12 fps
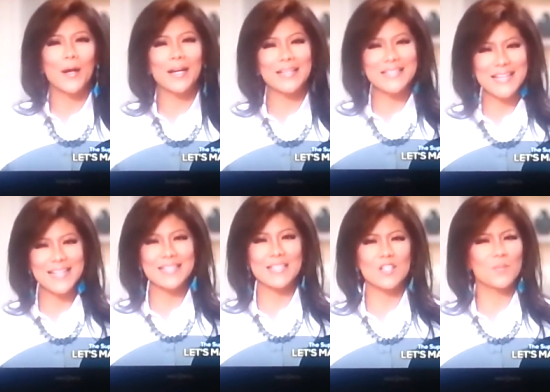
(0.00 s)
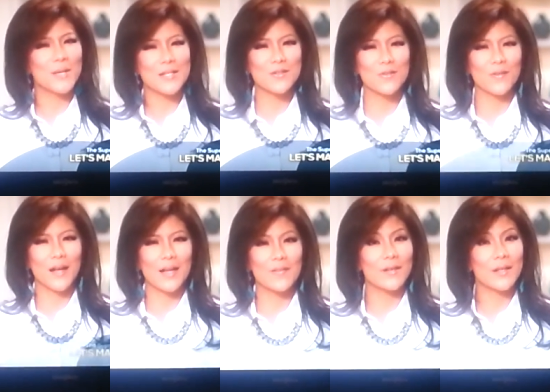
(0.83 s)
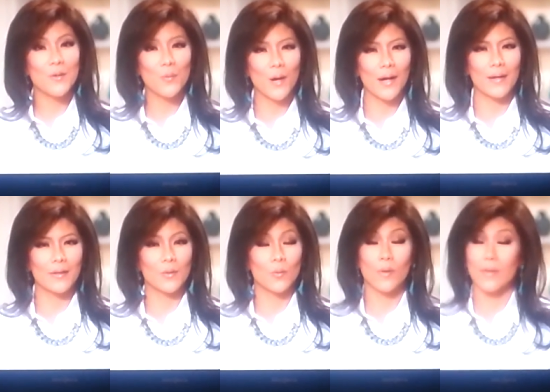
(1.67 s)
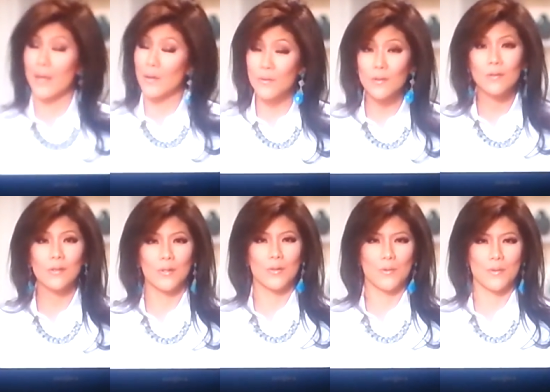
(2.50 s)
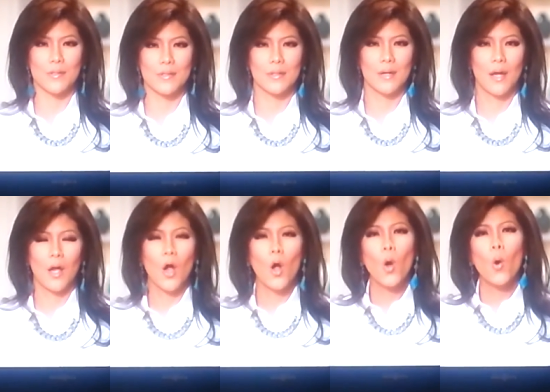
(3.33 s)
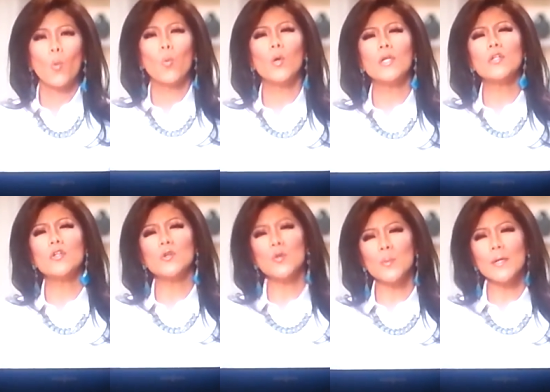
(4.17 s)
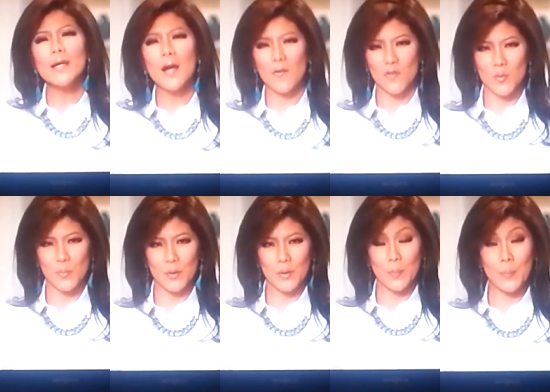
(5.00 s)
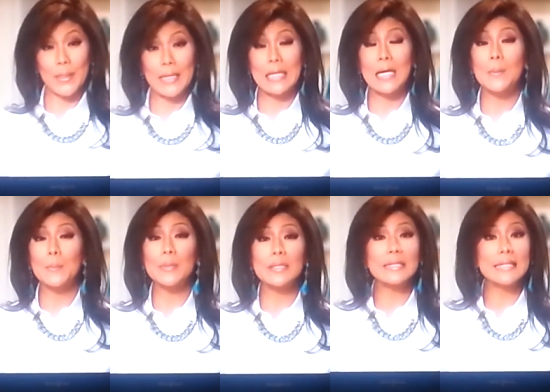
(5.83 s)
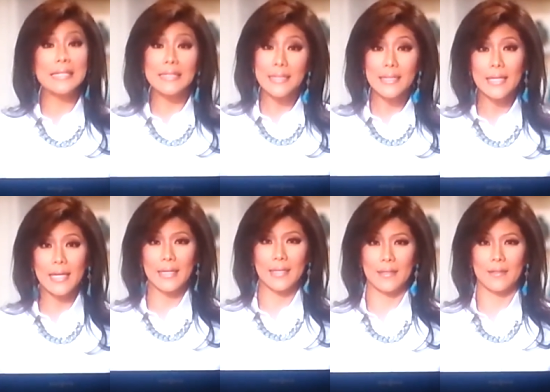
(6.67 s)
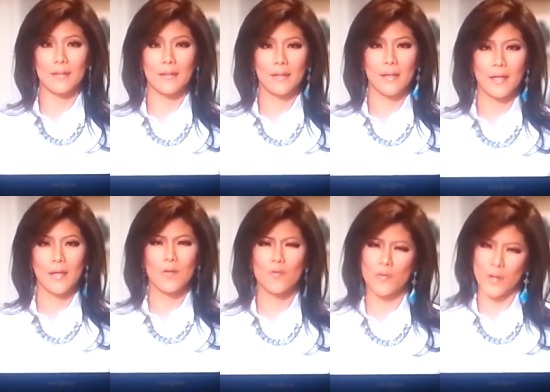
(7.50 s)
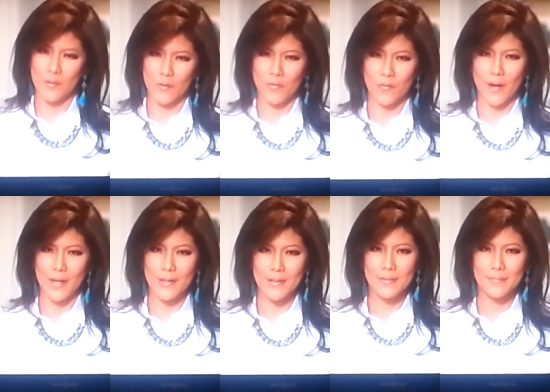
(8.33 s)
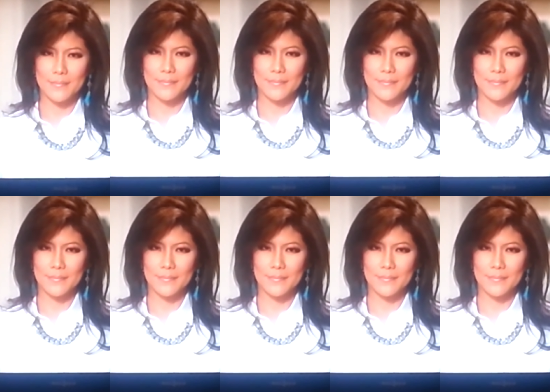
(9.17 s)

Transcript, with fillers: where contestants must survive in the wild without their clothes. Would you be comfortable being completely naked in front of a friend?